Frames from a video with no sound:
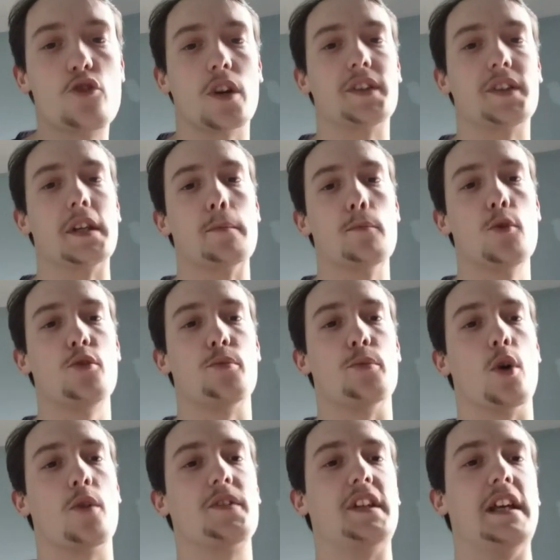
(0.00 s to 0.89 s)
interesting
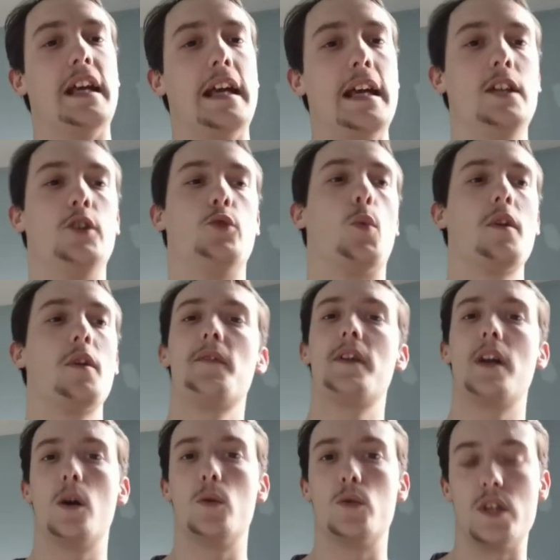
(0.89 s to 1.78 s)
movement. Obviously, he's one of
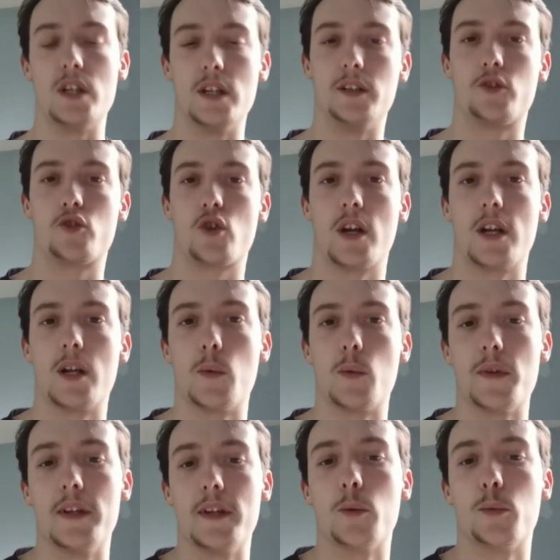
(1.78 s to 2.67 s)
the OGs training
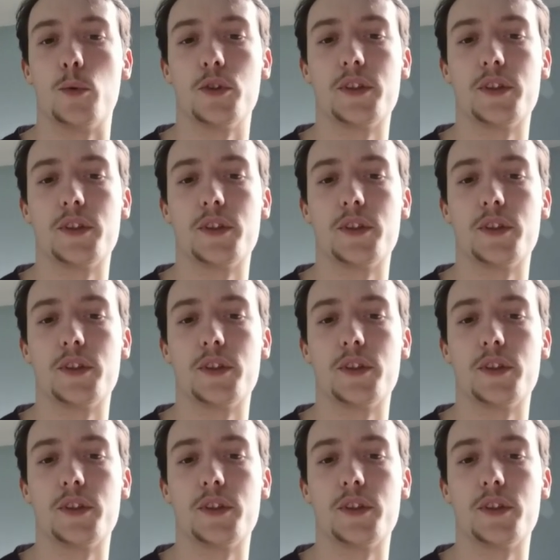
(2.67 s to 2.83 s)
with Ido